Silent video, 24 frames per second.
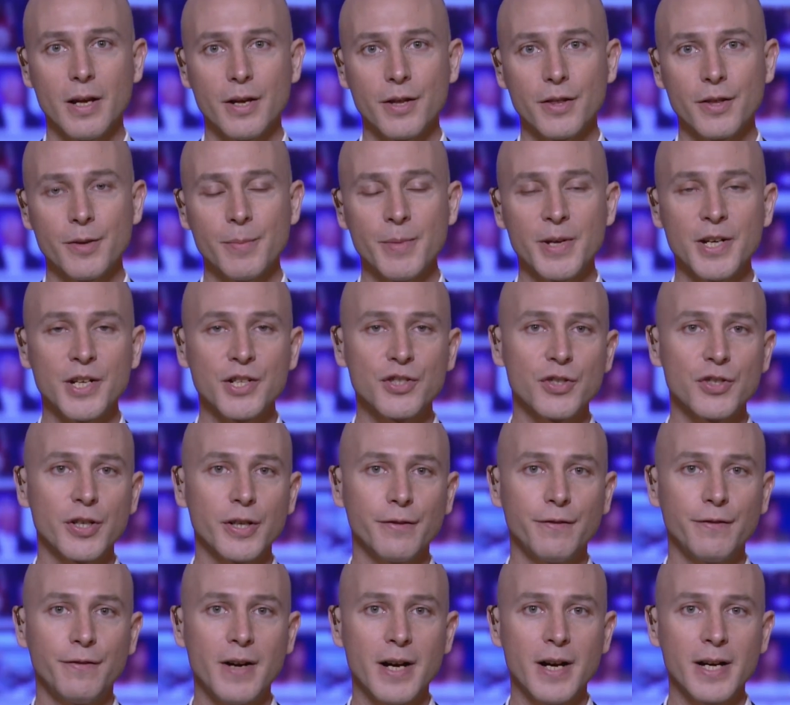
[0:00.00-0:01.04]
The Ministry
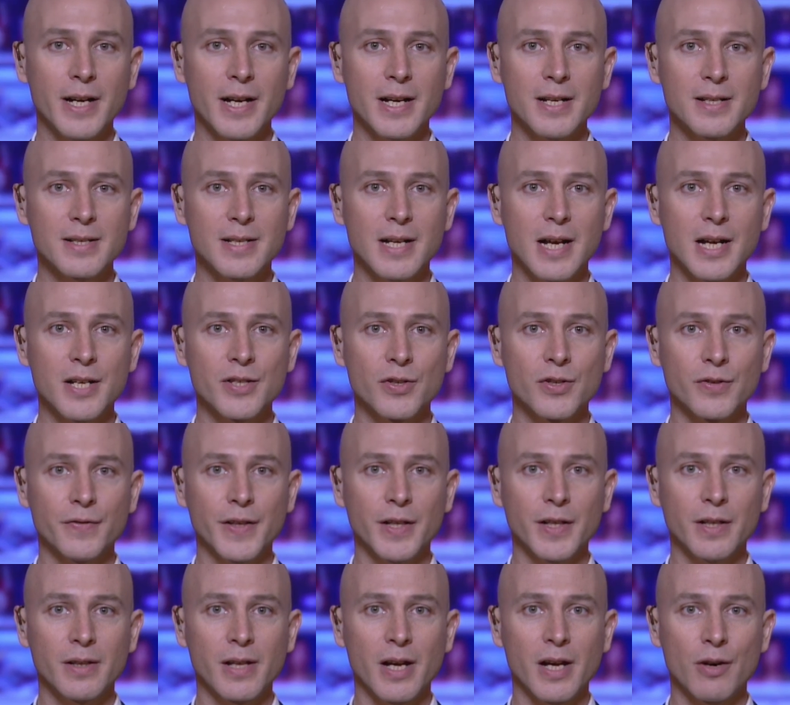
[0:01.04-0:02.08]
of Finance has
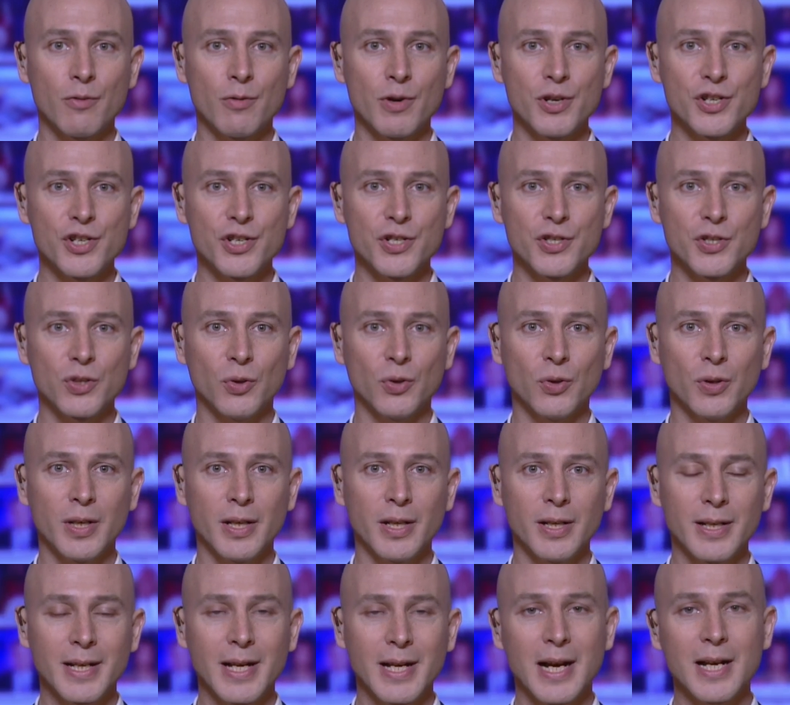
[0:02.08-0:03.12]
revealed that Russia's
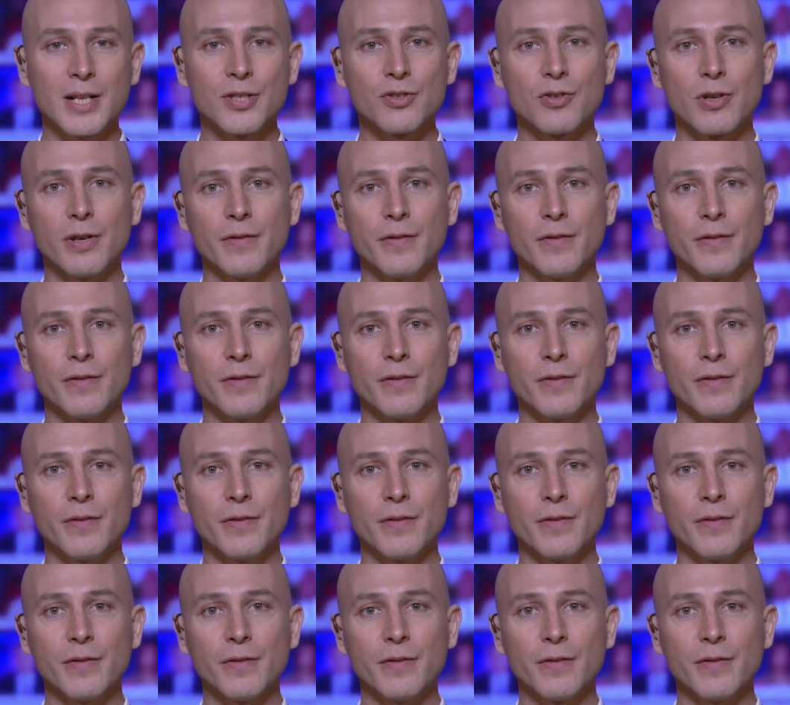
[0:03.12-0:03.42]
oil and gas